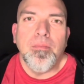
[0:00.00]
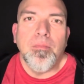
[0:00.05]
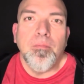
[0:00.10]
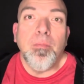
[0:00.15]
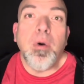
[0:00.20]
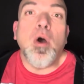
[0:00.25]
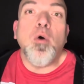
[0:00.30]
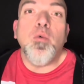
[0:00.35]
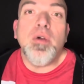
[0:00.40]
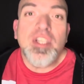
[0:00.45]

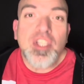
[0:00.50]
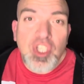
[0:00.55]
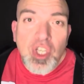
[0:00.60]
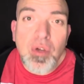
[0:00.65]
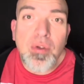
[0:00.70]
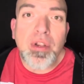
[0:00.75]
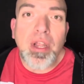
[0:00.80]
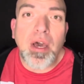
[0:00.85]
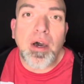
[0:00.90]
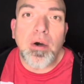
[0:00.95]
But we
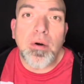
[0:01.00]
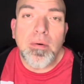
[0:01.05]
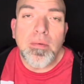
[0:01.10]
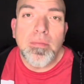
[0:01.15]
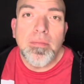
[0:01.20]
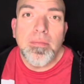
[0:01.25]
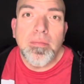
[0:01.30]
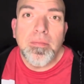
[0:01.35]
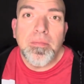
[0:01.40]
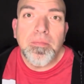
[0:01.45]
do know
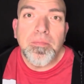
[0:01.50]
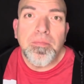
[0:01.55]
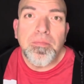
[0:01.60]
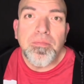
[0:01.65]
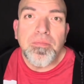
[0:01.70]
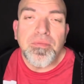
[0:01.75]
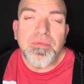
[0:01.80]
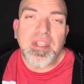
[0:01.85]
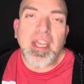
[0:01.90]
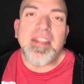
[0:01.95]

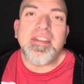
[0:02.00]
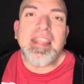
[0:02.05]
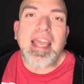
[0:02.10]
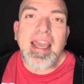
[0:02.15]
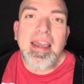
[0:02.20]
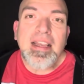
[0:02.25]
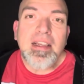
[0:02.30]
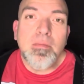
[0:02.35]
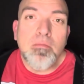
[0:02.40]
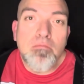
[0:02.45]
that
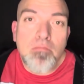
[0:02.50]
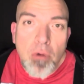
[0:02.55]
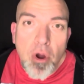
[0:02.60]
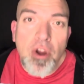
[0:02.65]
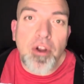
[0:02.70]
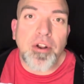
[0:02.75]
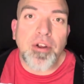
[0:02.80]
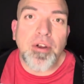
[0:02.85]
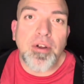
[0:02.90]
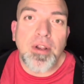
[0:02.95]
they
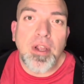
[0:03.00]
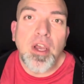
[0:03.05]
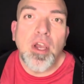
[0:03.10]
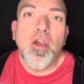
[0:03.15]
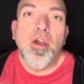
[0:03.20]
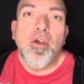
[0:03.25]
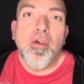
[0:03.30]
murdered